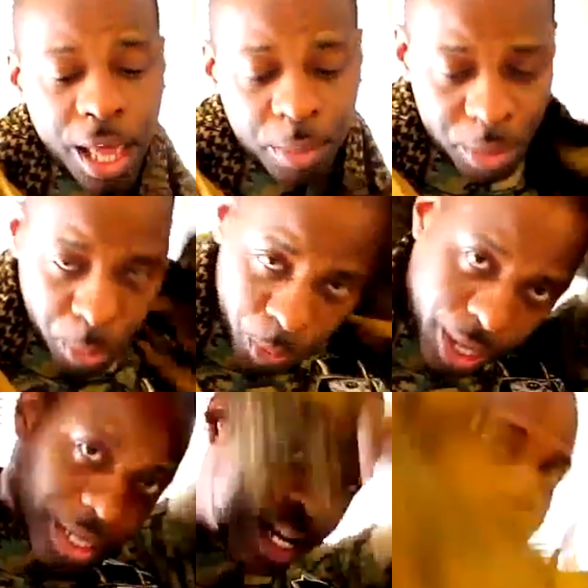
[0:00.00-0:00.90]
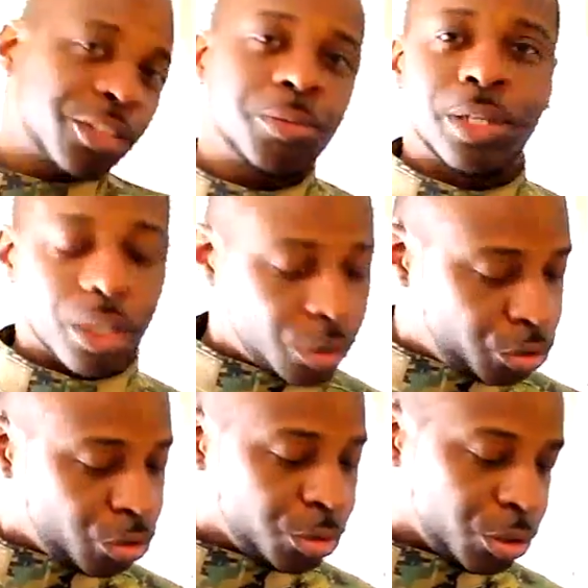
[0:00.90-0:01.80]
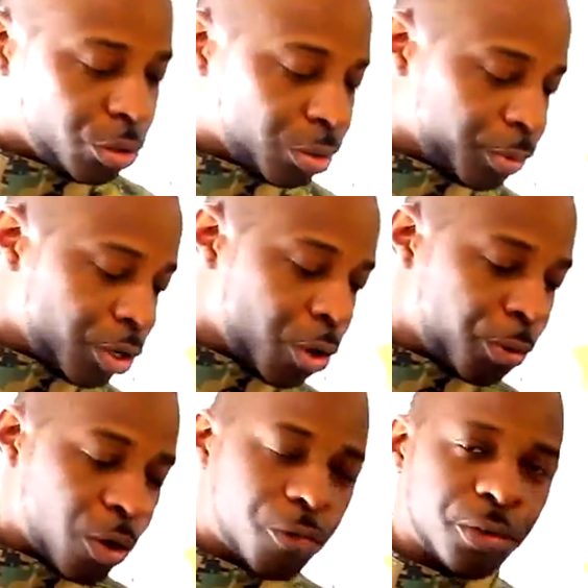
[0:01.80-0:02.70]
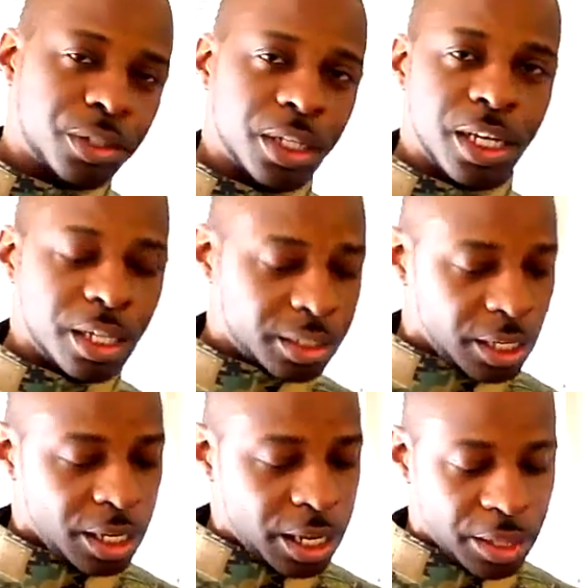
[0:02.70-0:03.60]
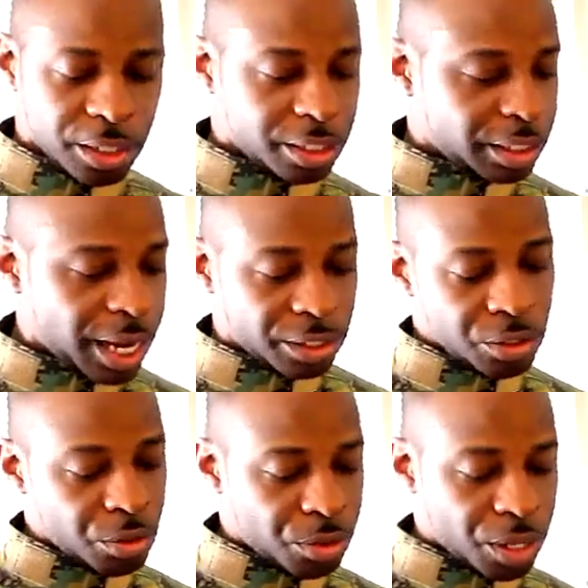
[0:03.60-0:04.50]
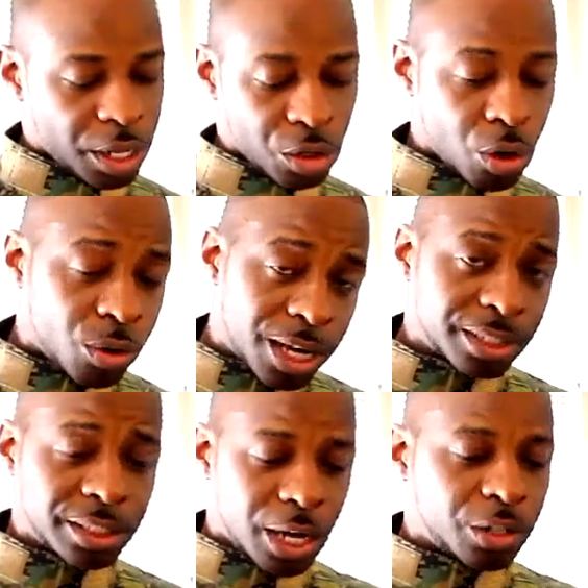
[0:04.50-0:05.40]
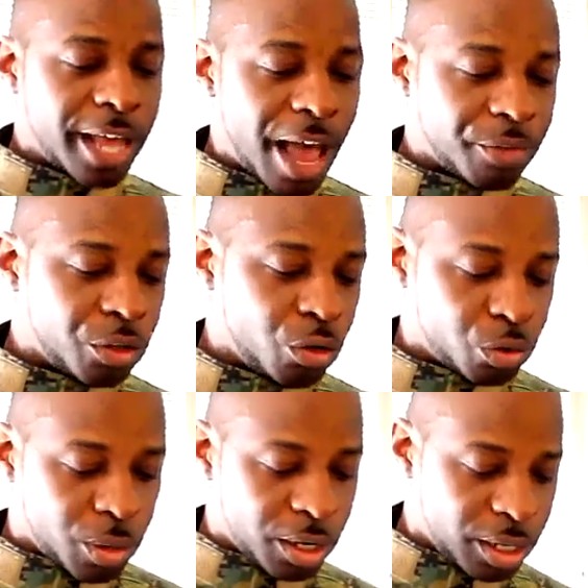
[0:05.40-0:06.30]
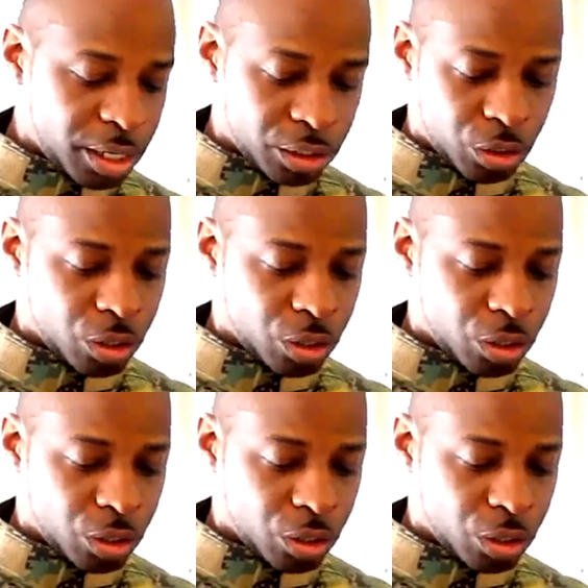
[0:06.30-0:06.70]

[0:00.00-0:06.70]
A lot of people recognize them because of troops use them, you know, we're overseas, and this is like the new thing. You don't necessarily have to use one of these.